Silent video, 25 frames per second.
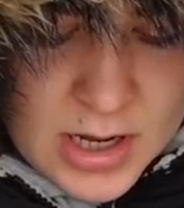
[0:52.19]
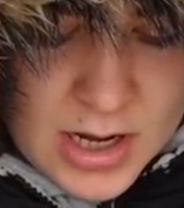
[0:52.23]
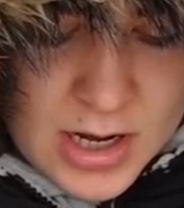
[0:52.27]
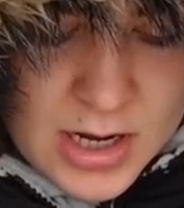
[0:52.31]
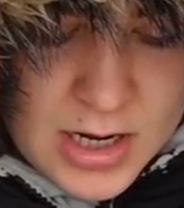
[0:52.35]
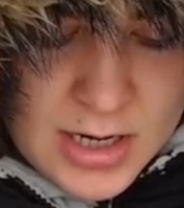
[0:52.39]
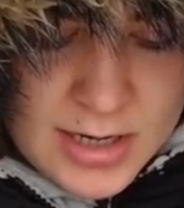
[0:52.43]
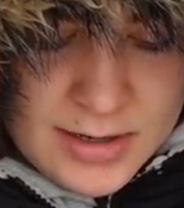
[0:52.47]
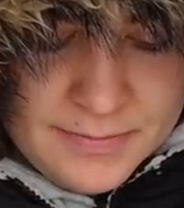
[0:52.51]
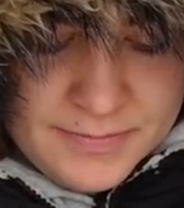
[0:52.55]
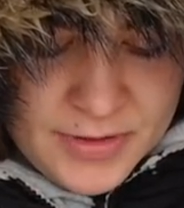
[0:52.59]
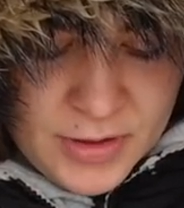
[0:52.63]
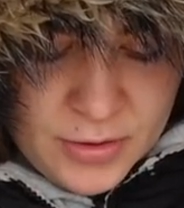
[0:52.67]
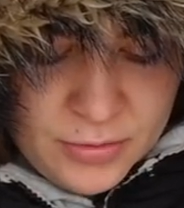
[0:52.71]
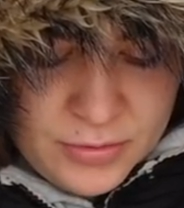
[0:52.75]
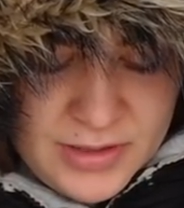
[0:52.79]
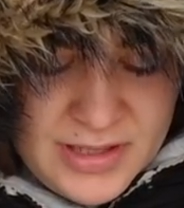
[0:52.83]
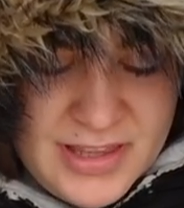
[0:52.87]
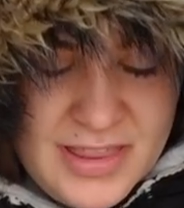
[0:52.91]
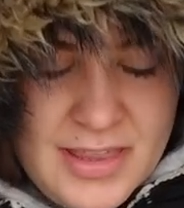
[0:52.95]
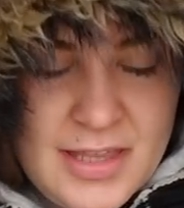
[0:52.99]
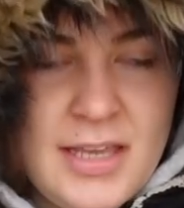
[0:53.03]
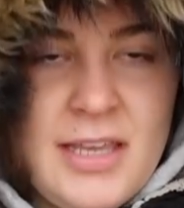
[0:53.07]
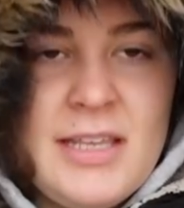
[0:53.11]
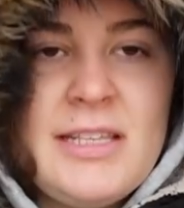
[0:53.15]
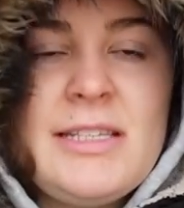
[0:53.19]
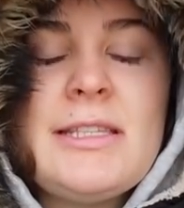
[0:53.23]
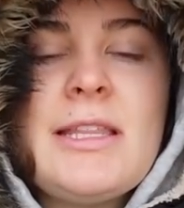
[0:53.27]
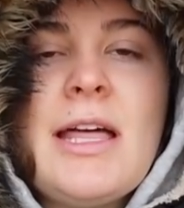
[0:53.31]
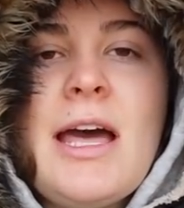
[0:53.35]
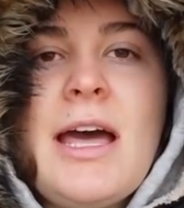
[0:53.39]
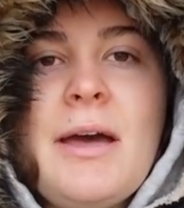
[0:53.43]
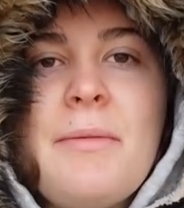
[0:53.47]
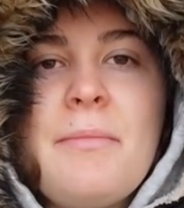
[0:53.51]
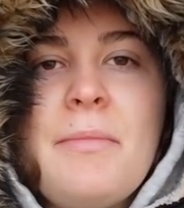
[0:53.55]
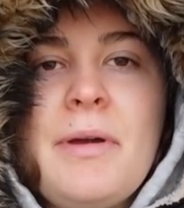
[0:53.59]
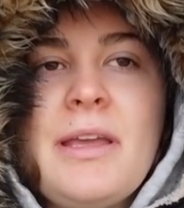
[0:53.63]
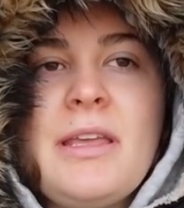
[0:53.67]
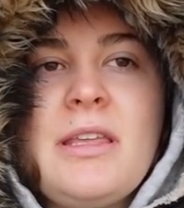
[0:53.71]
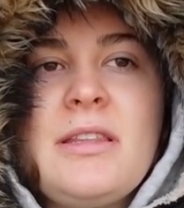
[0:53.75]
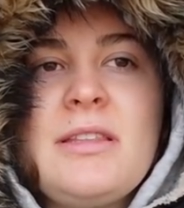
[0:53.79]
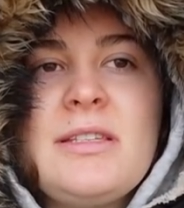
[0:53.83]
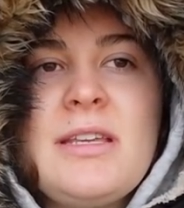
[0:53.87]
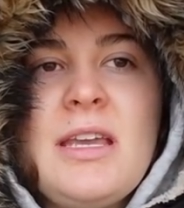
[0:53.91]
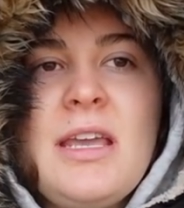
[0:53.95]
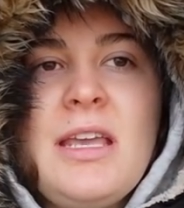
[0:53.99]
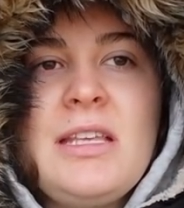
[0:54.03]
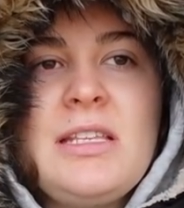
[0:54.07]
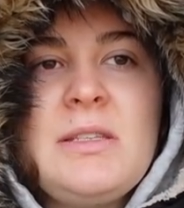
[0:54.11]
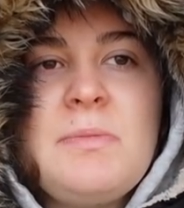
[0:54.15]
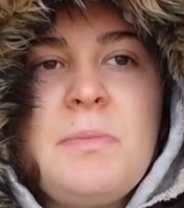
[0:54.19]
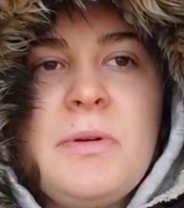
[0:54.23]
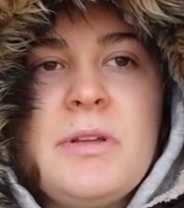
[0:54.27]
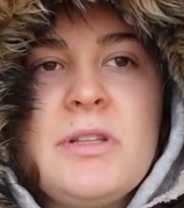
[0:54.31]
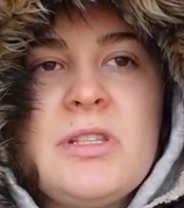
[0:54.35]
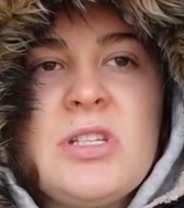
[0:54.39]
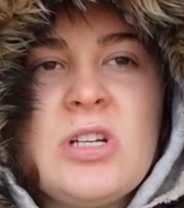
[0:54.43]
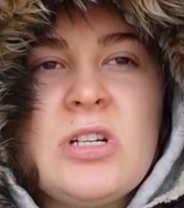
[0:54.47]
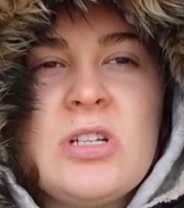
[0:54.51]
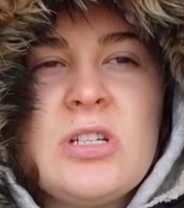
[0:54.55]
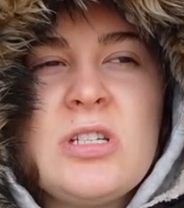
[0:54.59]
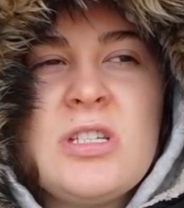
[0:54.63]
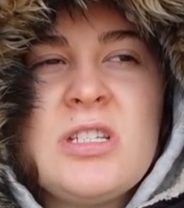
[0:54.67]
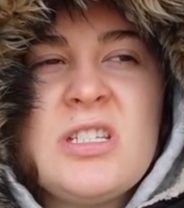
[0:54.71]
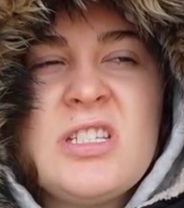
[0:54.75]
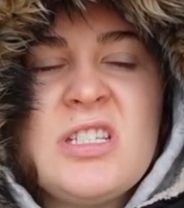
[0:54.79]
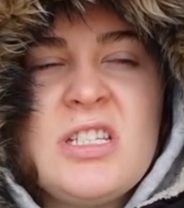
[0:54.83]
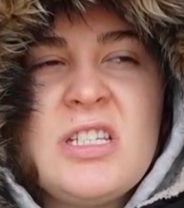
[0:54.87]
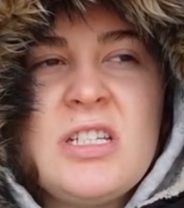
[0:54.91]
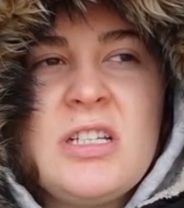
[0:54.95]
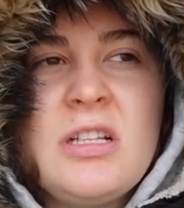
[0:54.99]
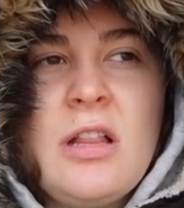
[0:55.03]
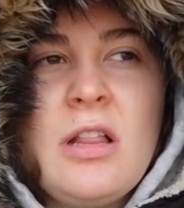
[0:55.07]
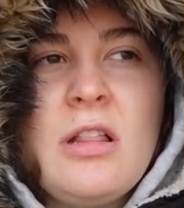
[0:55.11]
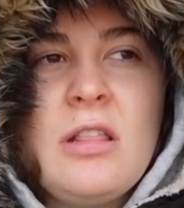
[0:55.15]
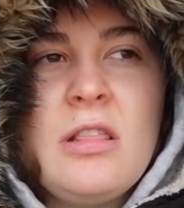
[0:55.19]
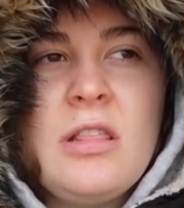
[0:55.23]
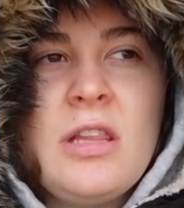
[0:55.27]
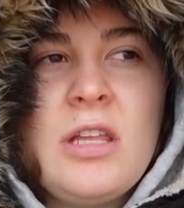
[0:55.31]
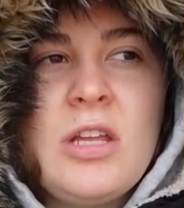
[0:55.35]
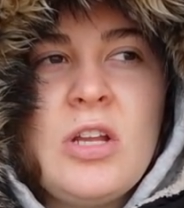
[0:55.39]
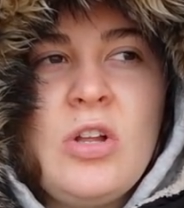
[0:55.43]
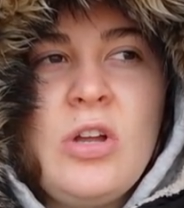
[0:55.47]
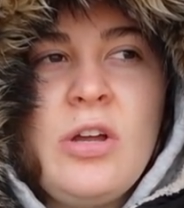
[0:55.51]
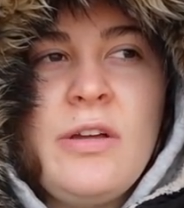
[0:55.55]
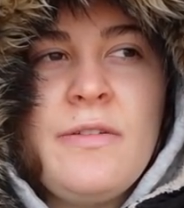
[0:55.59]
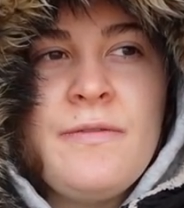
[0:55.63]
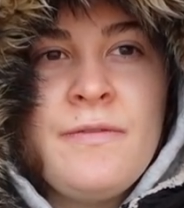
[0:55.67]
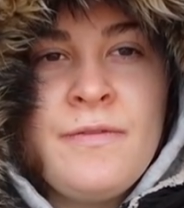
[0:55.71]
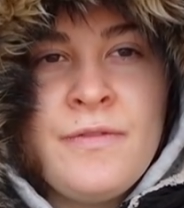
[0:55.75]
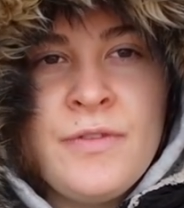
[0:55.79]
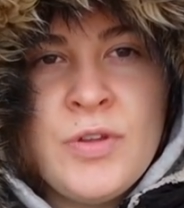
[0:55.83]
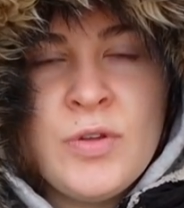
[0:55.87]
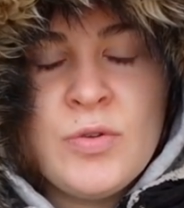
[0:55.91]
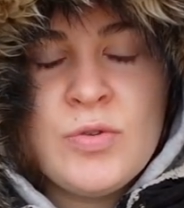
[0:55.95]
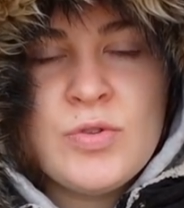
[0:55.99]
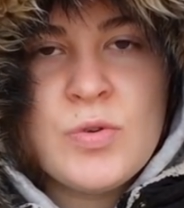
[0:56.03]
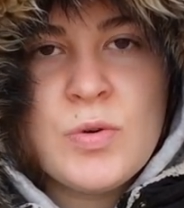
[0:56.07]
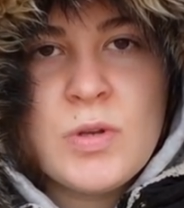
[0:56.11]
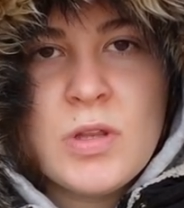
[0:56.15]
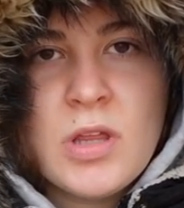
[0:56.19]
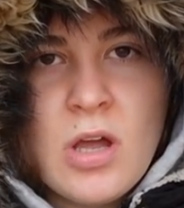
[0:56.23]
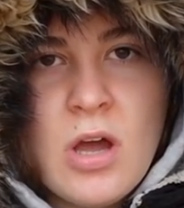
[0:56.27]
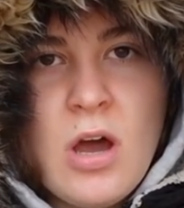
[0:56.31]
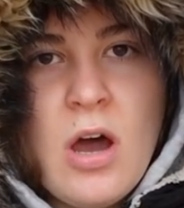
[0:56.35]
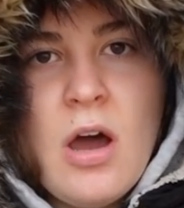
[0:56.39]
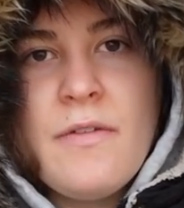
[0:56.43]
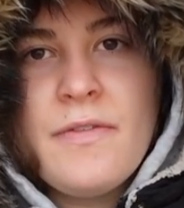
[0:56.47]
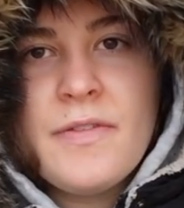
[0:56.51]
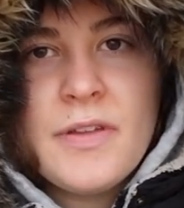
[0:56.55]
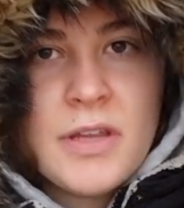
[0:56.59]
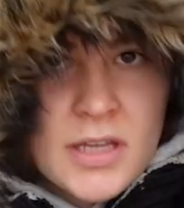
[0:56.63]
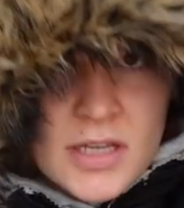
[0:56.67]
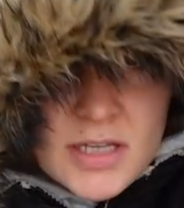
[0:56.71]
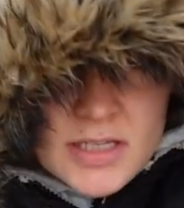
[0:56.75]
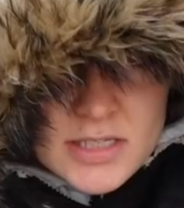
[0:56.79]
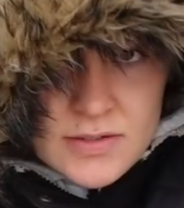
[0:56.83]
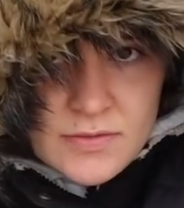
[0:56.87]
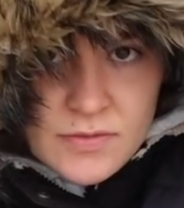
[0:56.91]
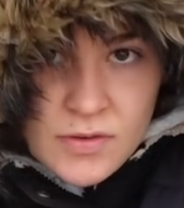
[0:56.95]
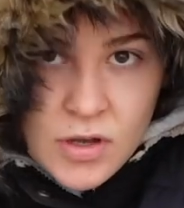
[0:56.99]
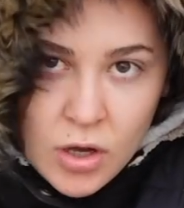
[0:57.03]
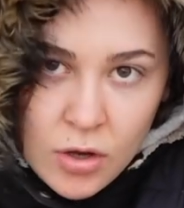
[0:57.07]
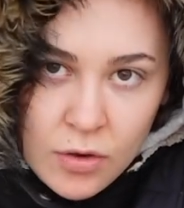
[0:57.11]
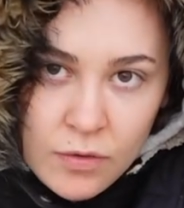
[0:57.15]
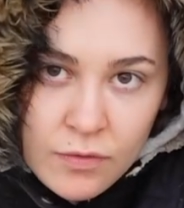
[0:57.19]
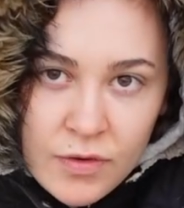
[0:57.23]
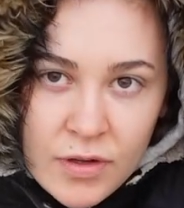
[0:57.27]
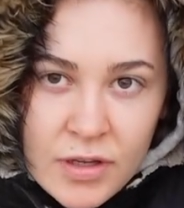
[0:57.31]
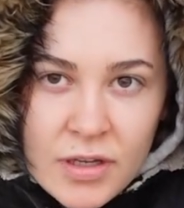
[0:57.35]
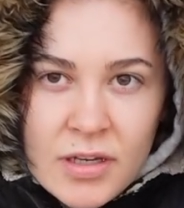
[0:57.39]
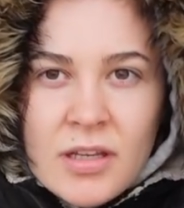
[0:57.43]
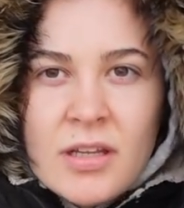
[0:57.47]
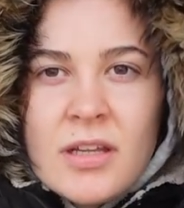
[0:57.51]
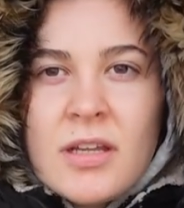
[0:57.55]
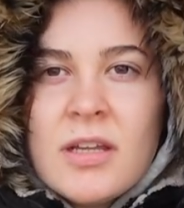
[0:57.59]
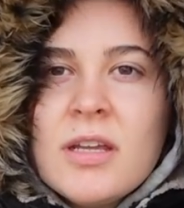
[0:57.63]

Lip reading: The only thing is that my taste buds are still a little confused with coffee because of COVID.